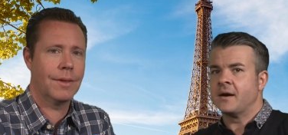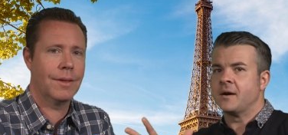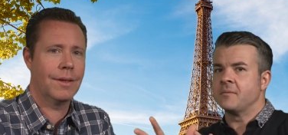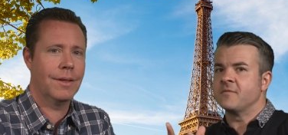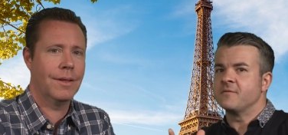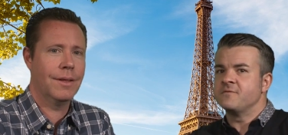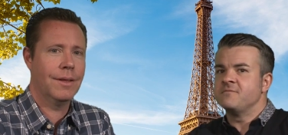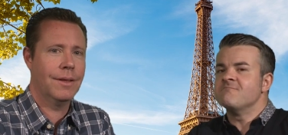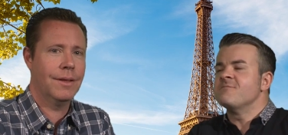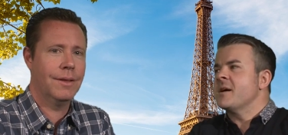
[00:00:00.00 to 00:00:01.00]
Speaker 1: um,
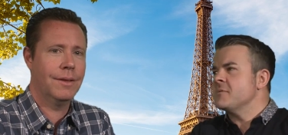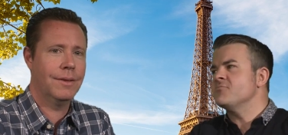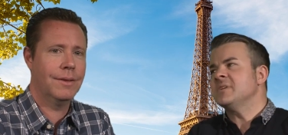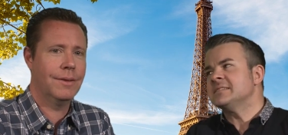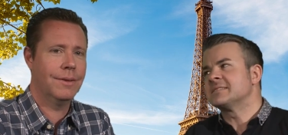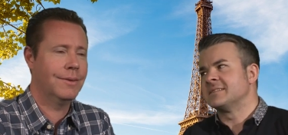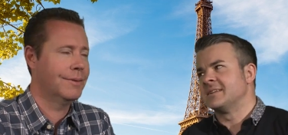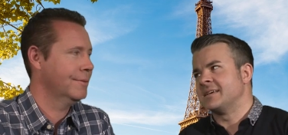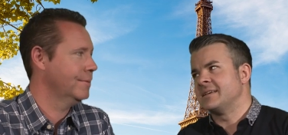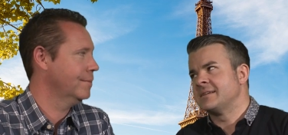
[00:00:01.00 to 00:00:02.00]
very
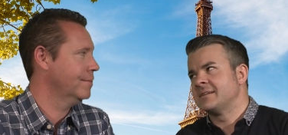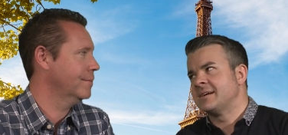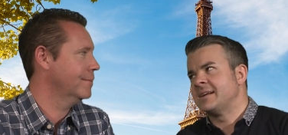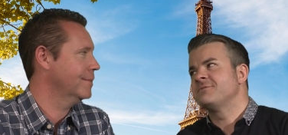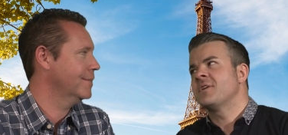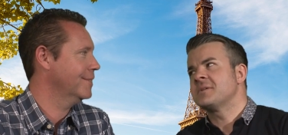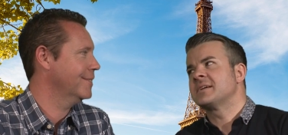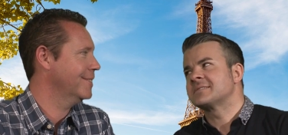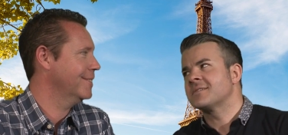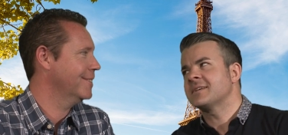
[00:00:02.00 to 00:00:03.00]
recently, and very
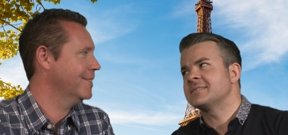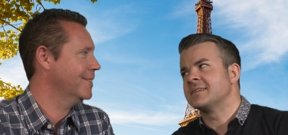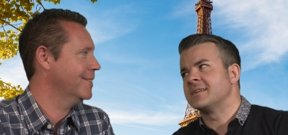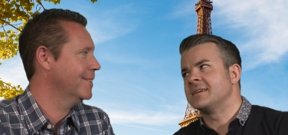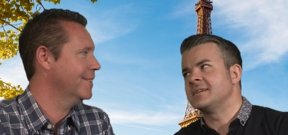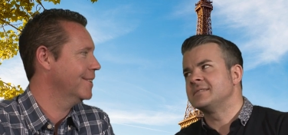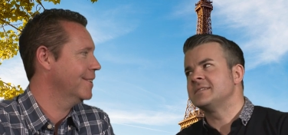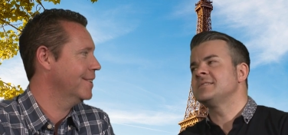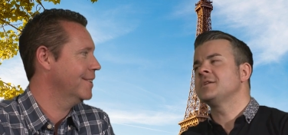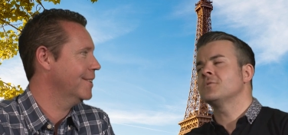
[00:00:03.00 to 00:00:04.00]
excitingly,
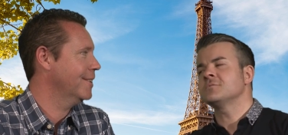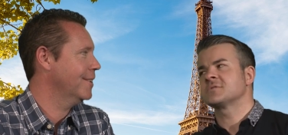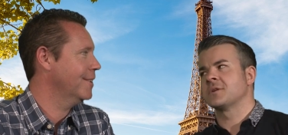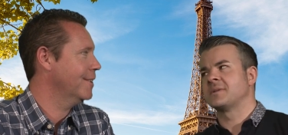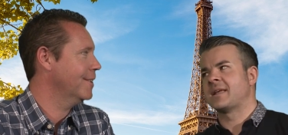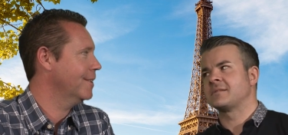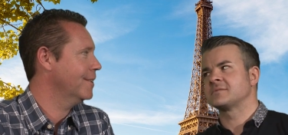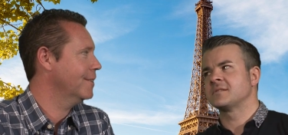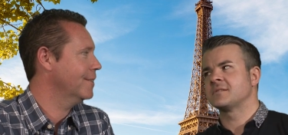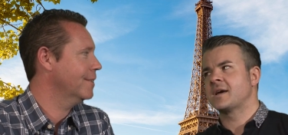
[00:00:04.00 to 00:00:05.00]
Disney also
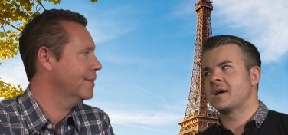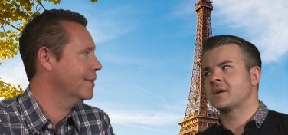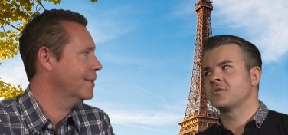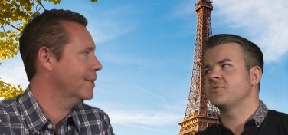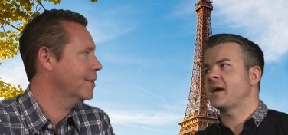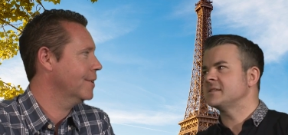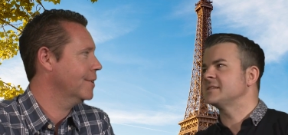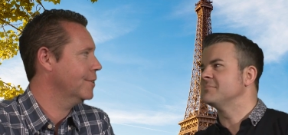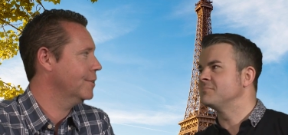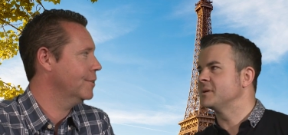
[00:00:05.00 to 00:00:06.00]
announced that they're
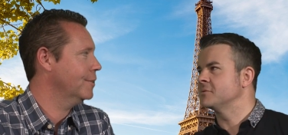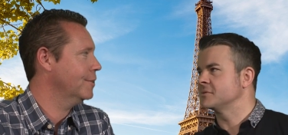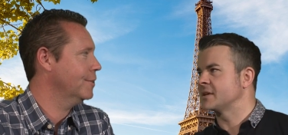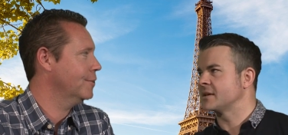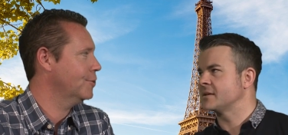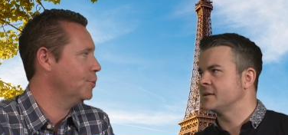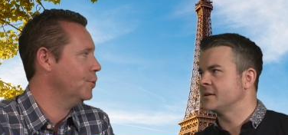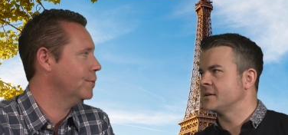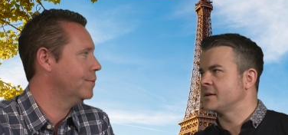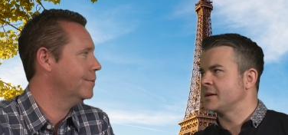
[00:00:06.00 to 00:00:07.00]
creating and building two
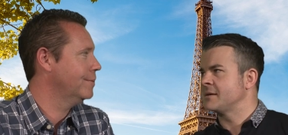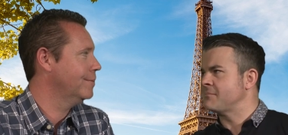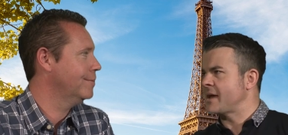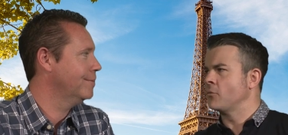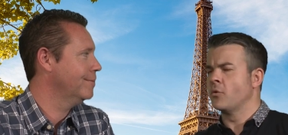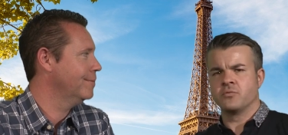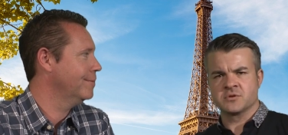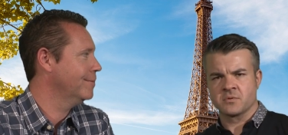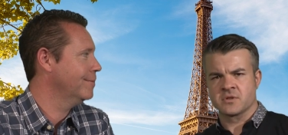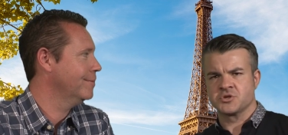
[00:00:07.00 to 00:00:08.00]
more. in Meyer Werft,
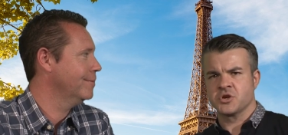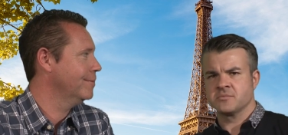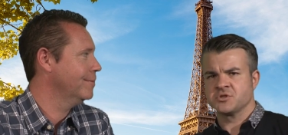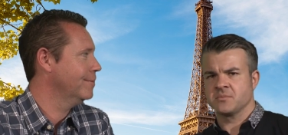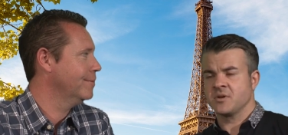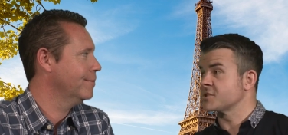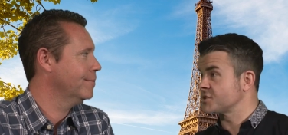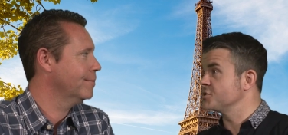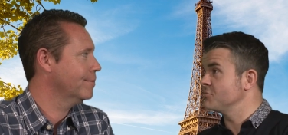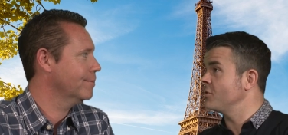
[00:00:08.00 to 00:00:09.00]
which is one of the German shipyards.
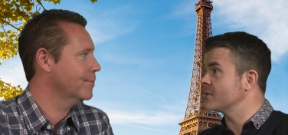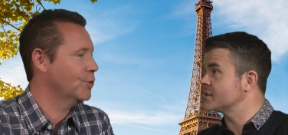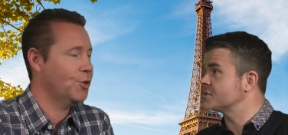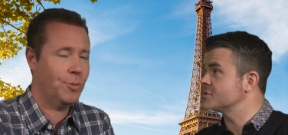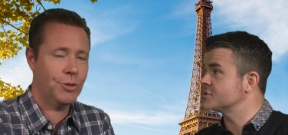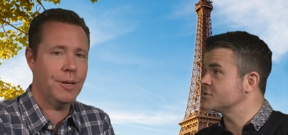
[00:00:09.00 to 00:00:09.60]
Oh, two more? Yeah, two, two, more